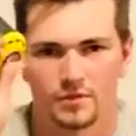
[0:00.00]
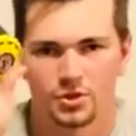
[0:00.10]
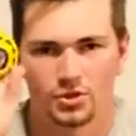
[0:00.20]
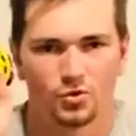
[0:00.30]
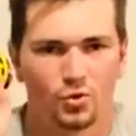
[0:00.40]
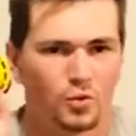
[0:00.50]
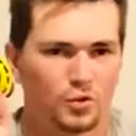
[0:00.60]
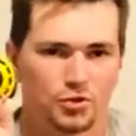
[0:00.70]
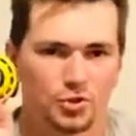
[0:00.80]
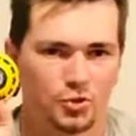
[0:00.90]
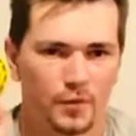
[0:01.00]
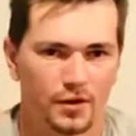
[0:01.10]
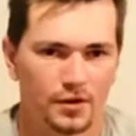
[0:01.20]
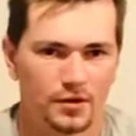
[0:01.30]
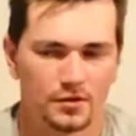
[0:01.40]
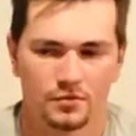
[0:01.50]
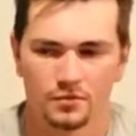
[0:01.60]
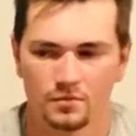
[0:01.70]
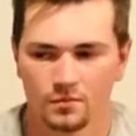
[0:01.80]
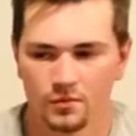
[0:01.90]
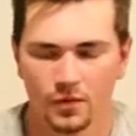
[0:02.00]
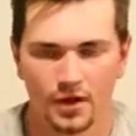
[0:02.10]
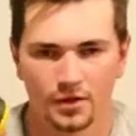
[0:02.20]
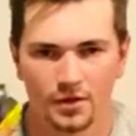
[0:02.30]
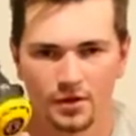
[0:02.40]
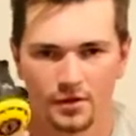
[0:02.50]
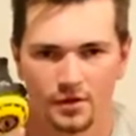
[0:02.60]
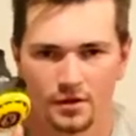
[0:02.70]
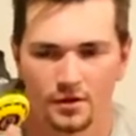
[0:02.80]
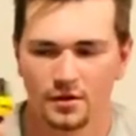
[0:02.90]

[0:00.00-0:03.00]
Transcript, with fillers: just a normal scuba regulator.